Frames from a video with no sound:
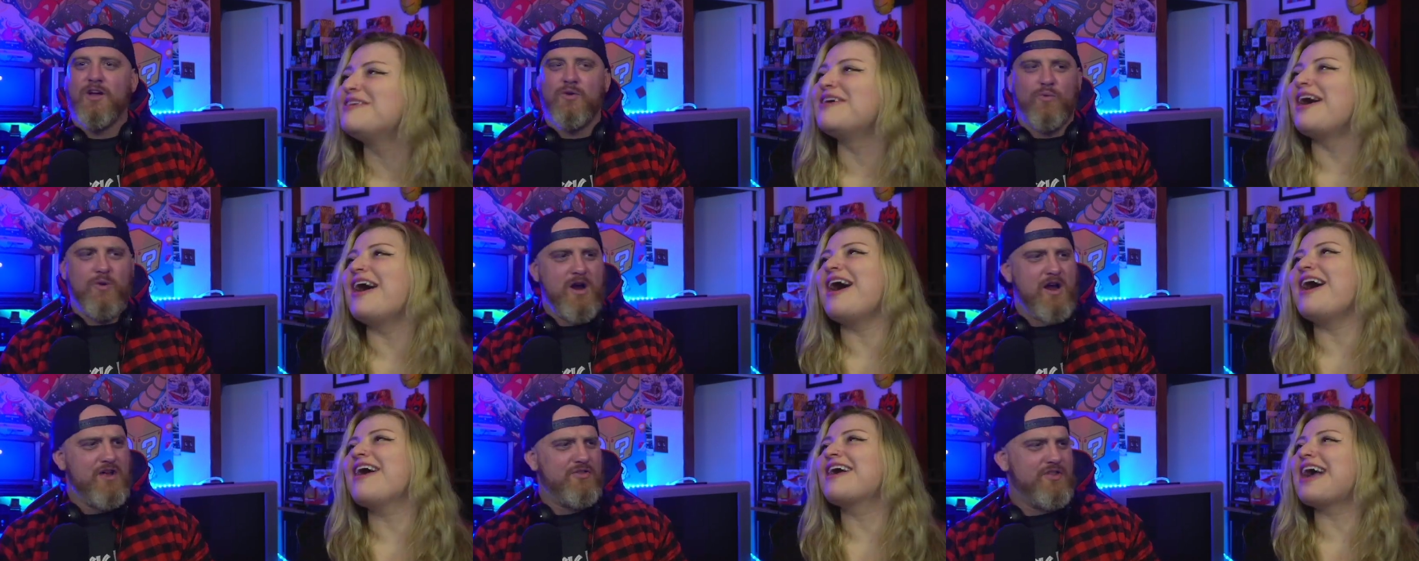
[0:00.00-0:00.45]
Speaker 1: Where
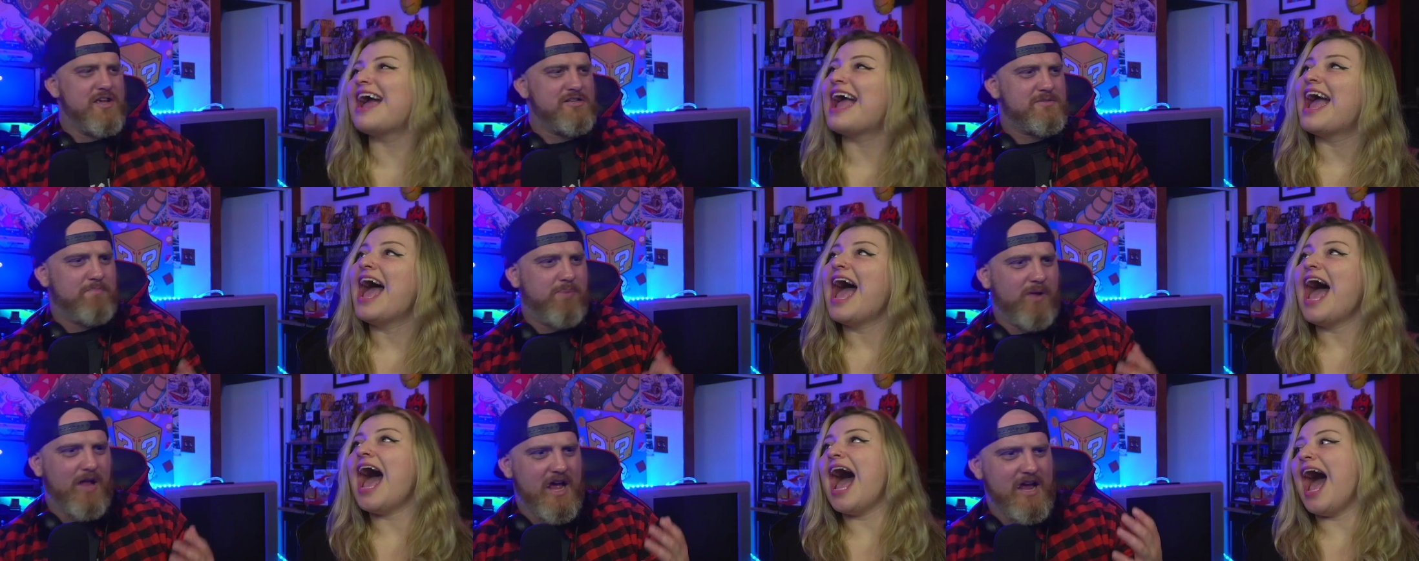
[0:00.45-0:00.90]
okay. these
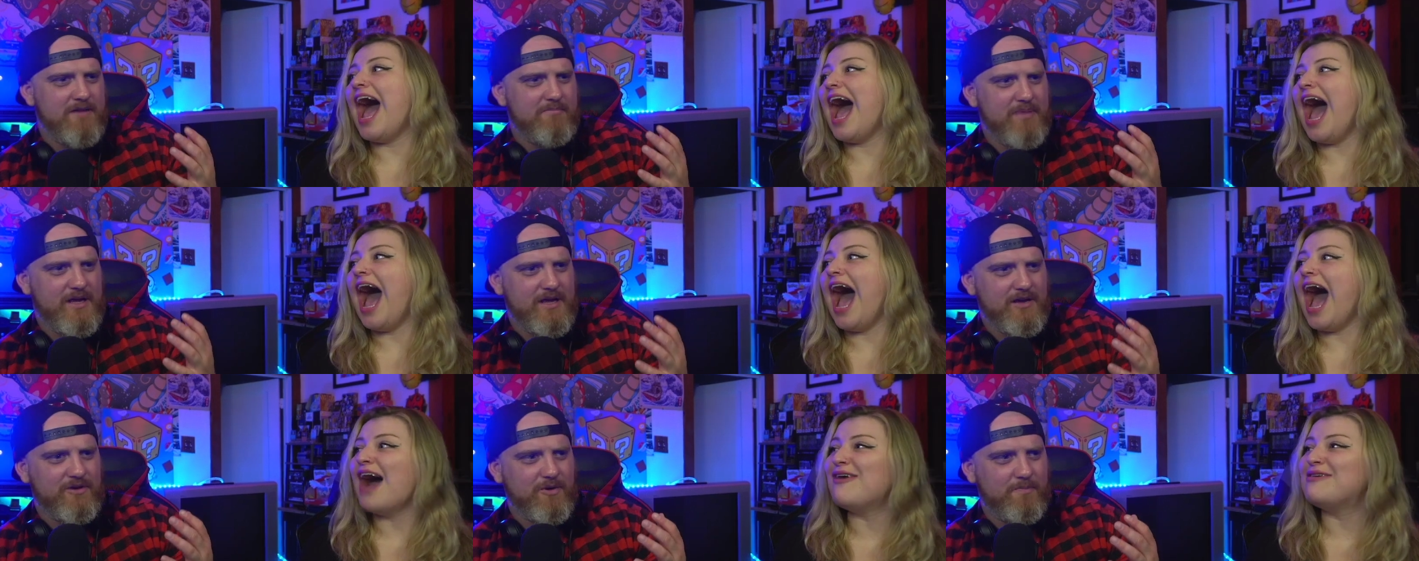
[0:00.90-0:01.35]
Plan
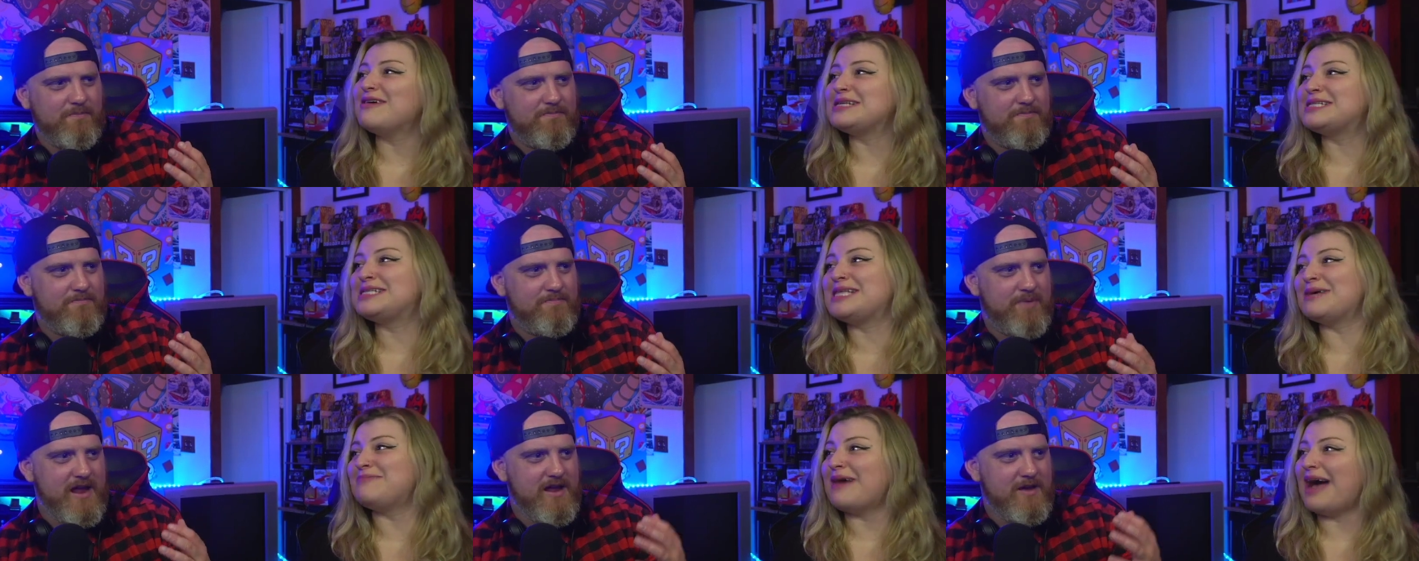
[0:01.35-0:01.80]
Bill pee
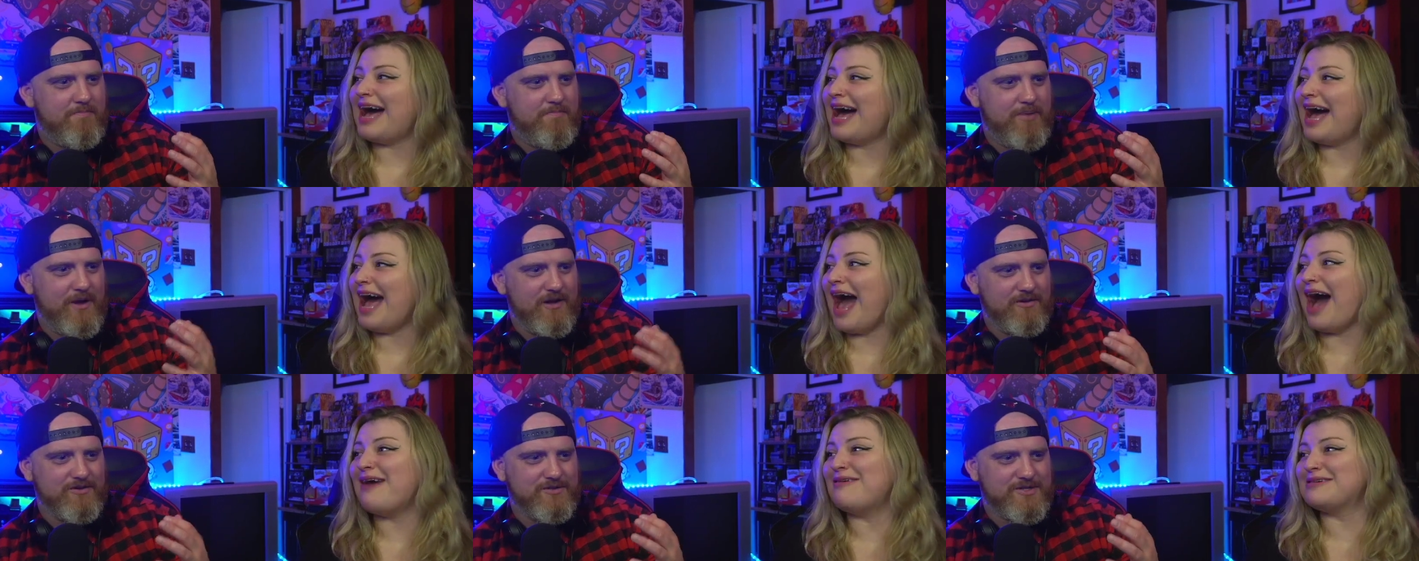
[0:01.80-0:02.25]

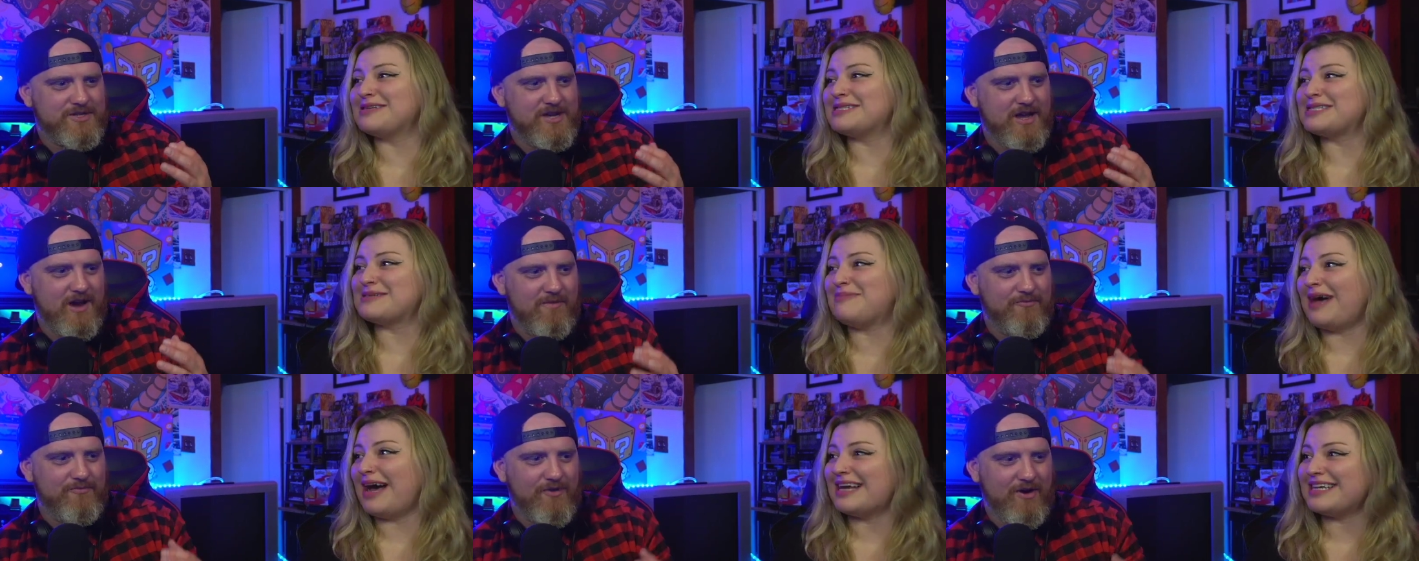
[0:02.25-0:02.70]
pills come
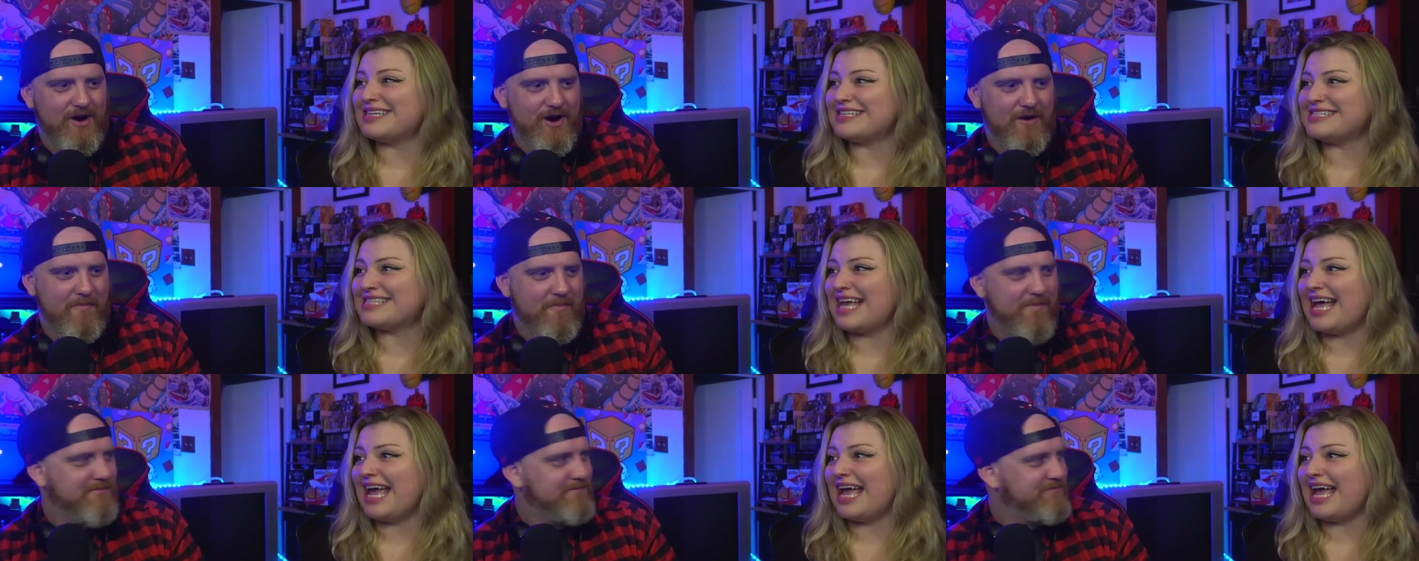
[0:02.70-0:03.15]
from?
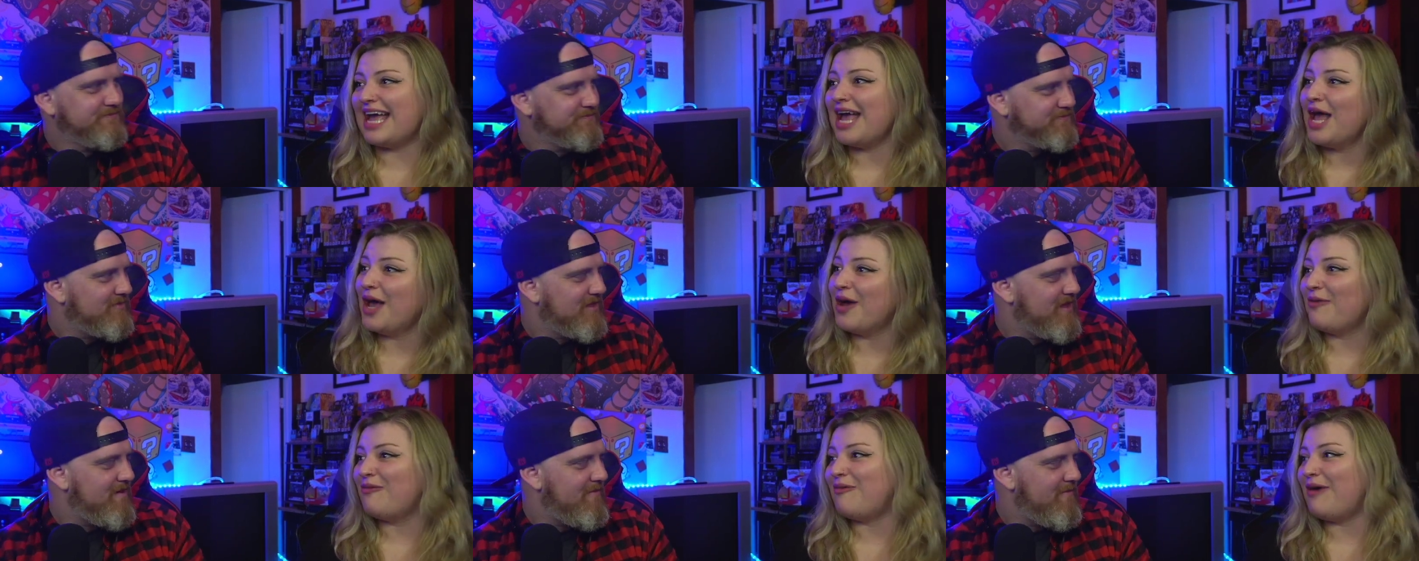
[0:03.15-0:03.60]
say,
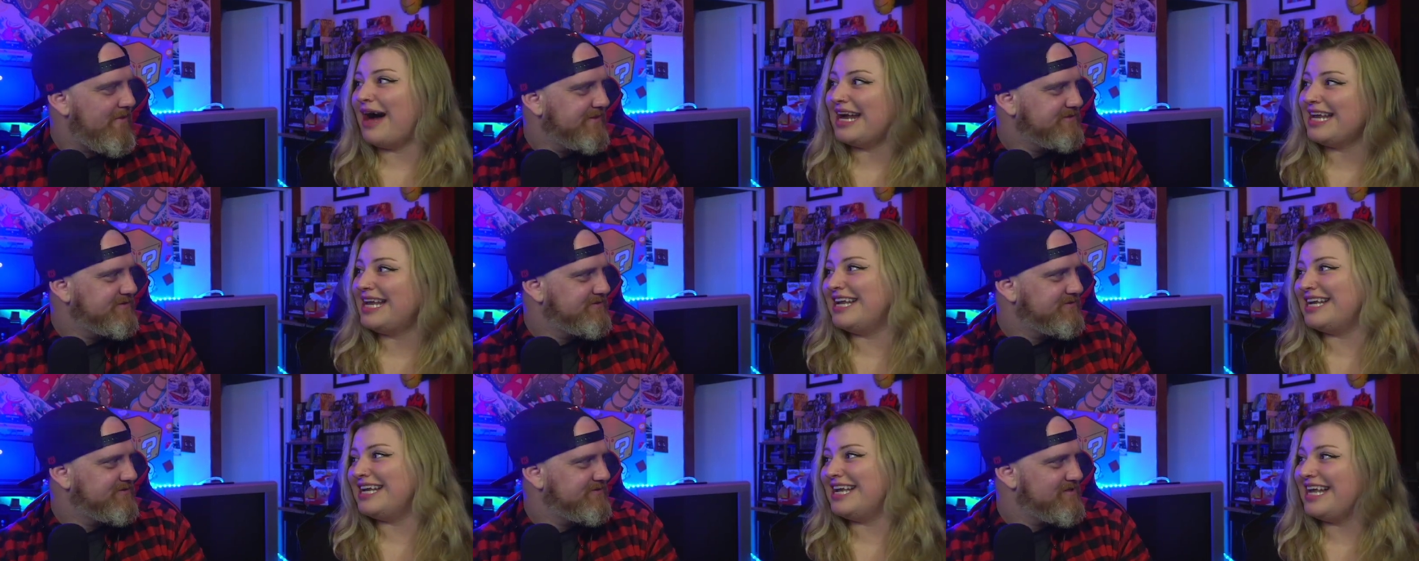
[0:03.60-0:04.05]
why do you
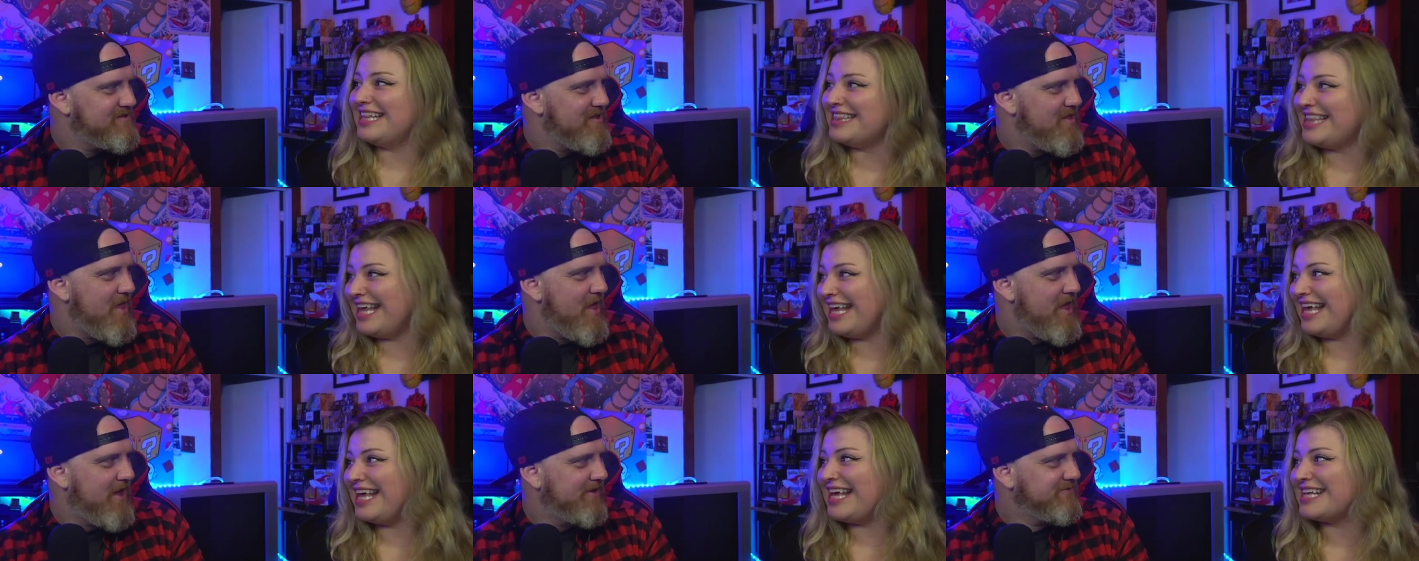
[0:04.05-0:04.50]
need
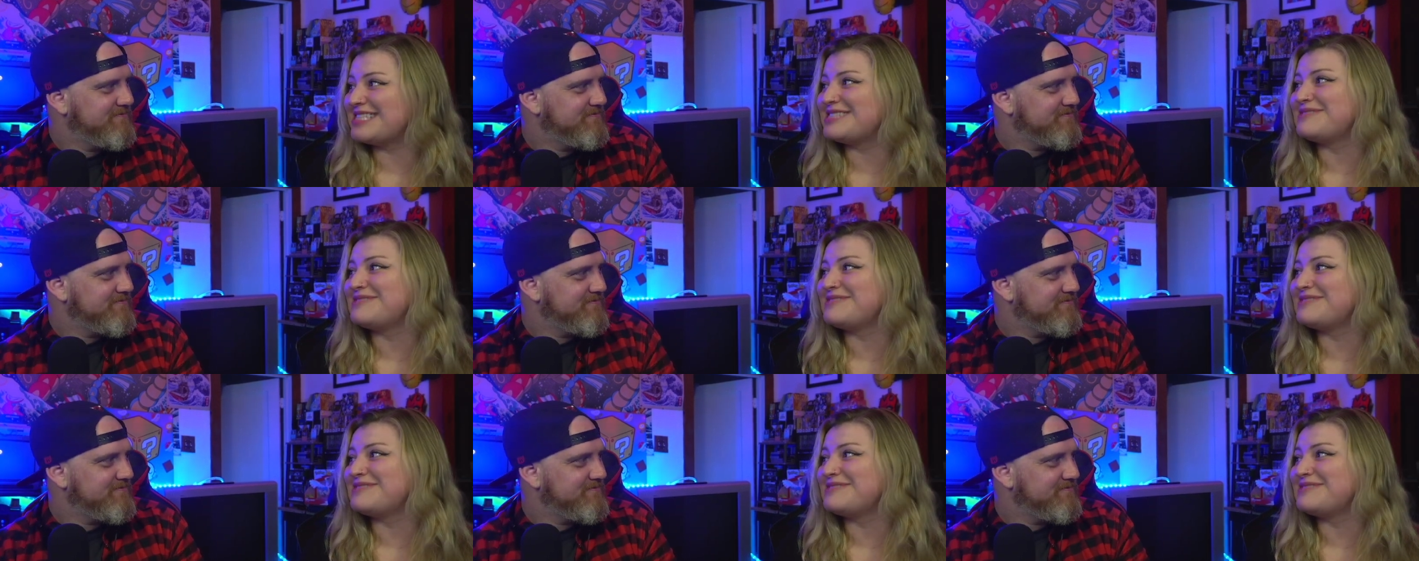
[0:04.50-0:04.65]
these?